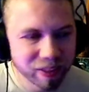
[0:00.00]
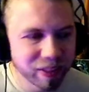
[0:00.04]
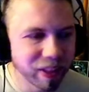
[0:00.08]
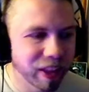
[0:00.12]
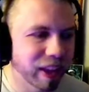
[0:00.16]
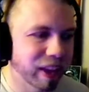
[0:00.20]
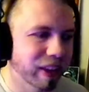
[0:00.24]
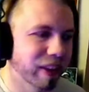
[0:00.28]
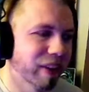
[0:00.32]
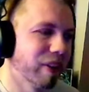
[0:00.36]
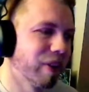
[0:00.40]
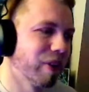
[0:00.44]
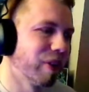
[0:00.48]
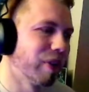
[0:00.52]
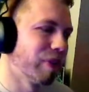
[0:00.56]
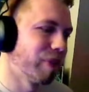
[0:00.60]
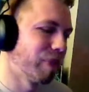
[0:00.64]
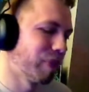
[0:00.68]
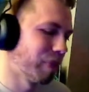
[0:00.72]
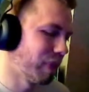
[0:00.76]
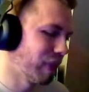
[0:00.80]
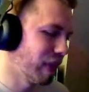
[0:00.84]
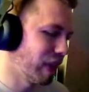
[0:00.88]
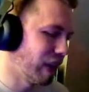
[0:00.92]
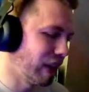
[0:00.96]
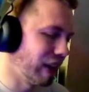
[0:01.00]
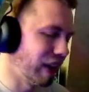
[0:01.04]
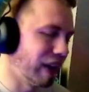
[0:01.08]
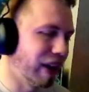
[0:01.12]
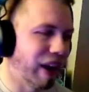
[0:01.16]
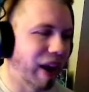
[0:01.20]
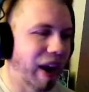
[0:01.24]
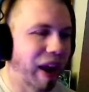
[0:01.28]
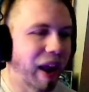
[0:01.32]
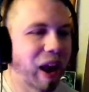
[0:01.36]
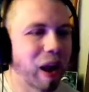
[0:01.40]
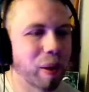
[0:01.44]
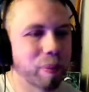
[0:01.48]
Like gonna
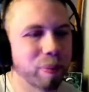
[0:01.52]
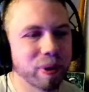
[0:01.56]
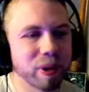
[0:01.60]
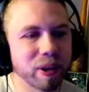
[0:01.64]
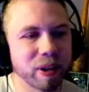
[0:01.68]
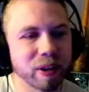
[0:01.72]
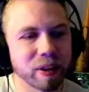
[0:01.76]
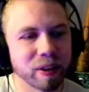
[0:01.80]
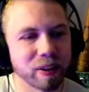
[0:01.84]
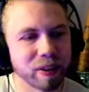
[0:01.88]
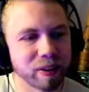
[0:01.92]
happen.